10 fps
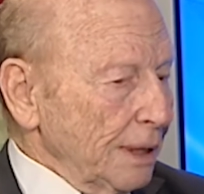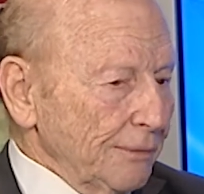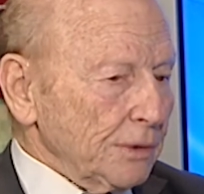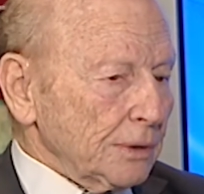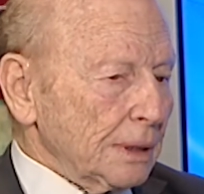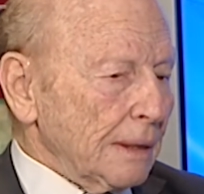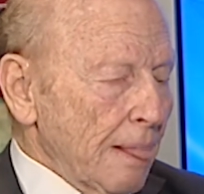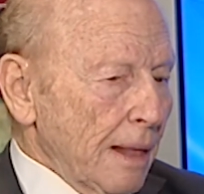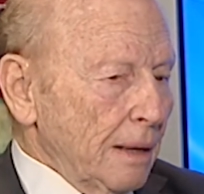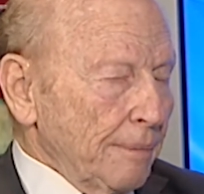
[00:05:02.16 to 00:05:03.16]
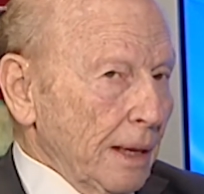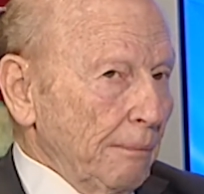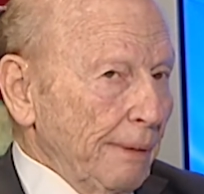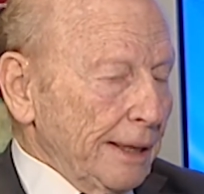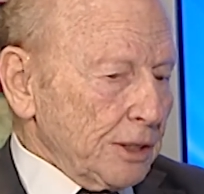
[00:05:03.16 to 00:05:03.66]
have not
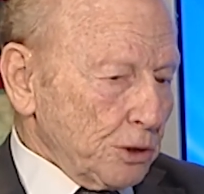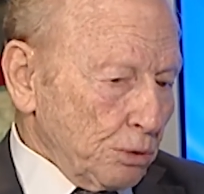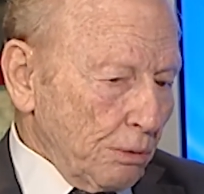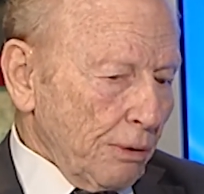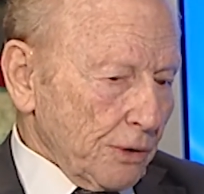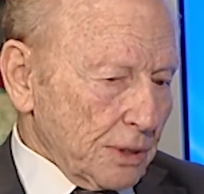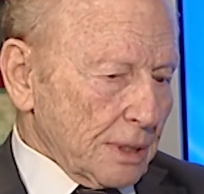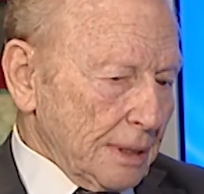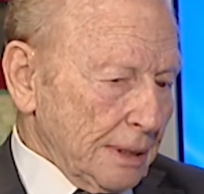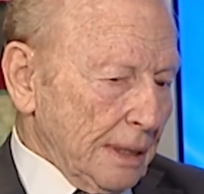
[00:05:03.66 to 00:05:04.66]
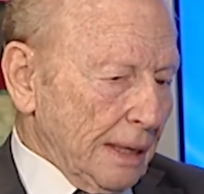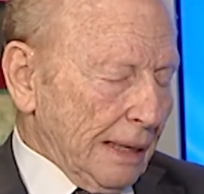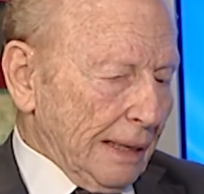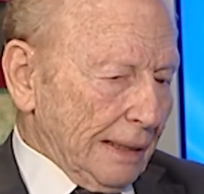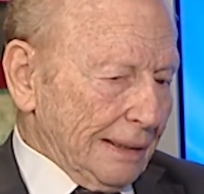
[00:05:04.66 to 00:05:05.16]
managed to cross
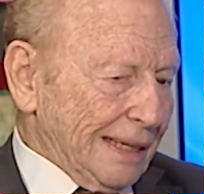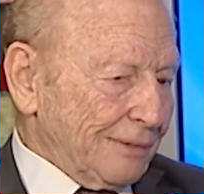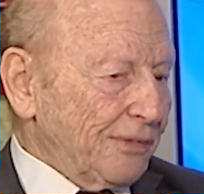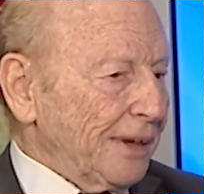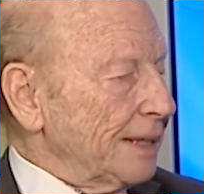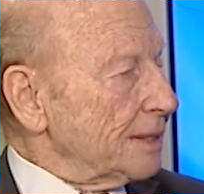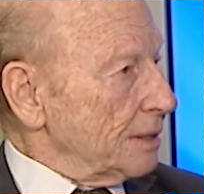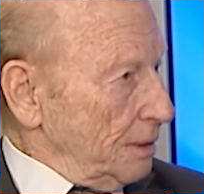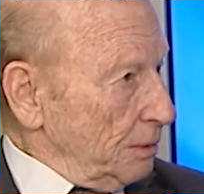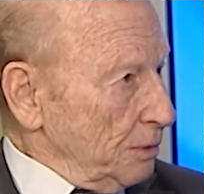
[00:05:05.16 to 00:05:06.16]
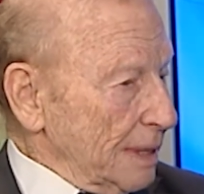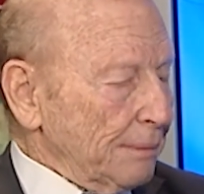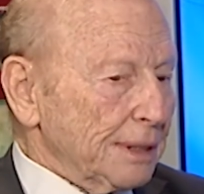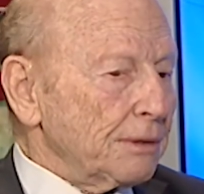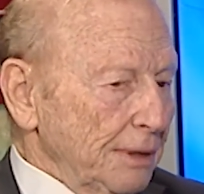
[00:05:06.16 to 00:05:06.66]
that phase to
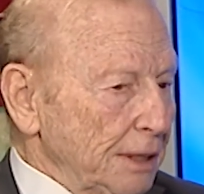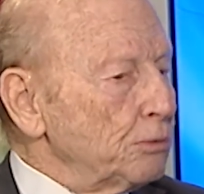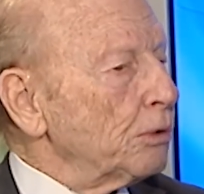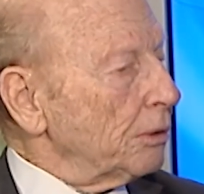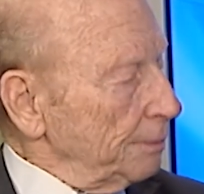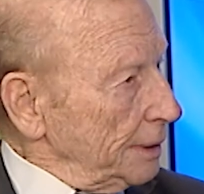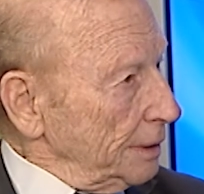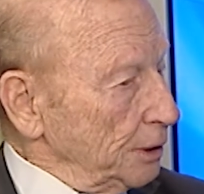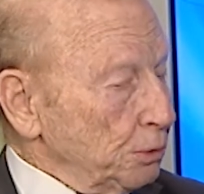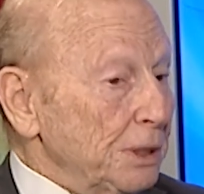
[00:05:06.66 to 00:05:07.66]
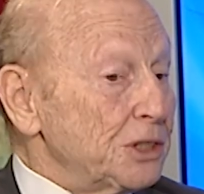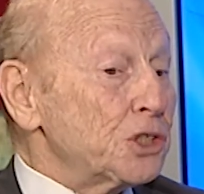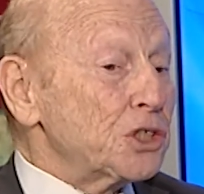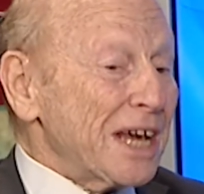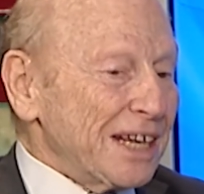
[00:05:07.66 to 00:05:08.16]
something really warmer that will
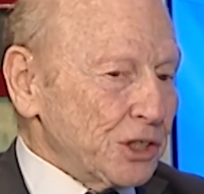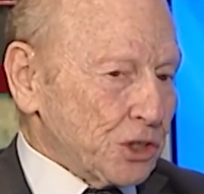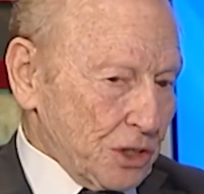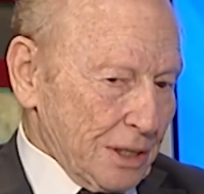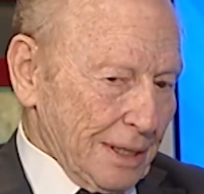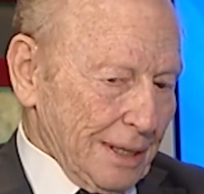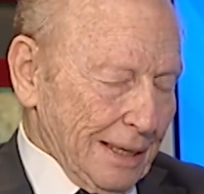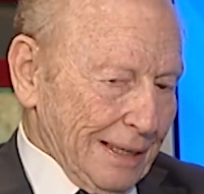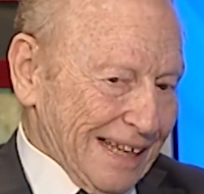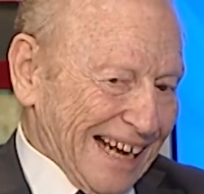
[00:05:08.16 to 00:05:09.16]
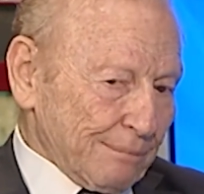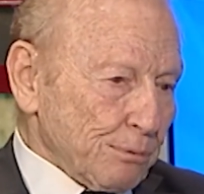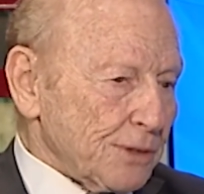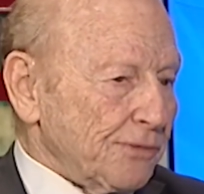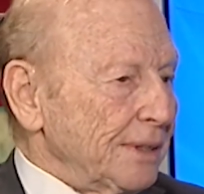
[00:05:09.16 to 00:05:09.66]
change the
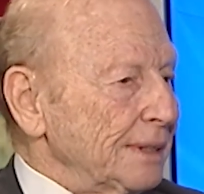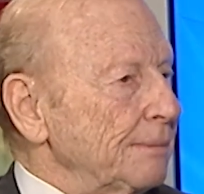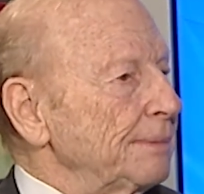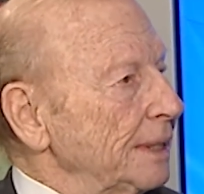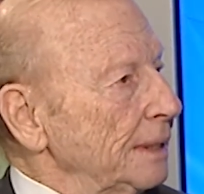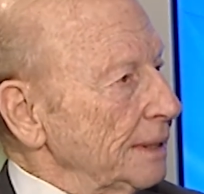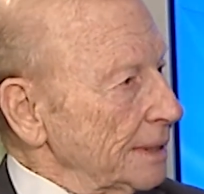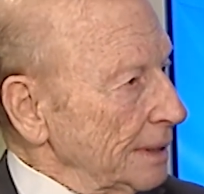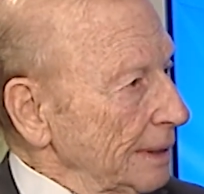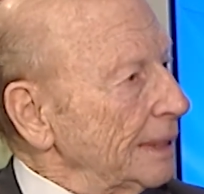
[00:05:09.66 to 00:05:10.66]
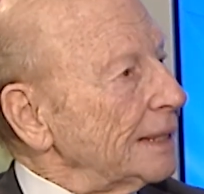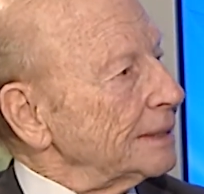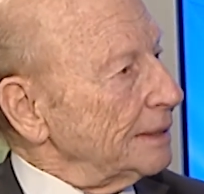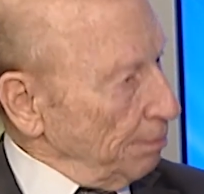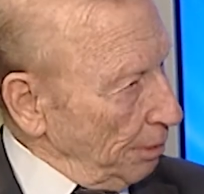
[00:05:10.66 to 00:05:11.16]
atmosphere in the Middle East. That's
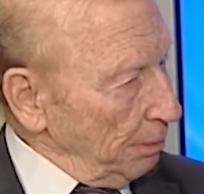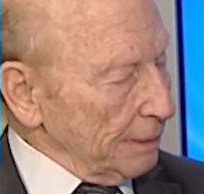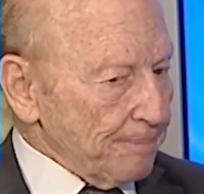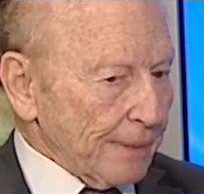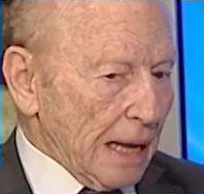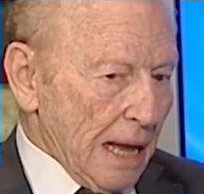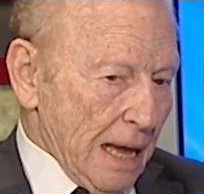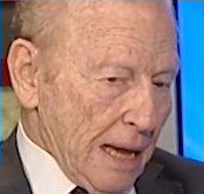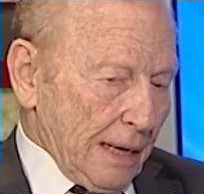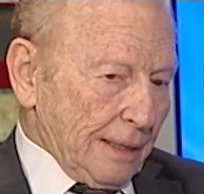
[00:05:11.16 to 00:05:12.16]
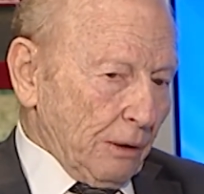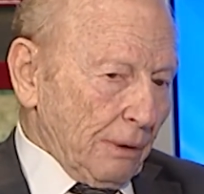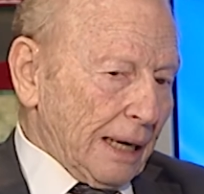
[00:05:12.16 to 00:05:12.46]
the problem. Now,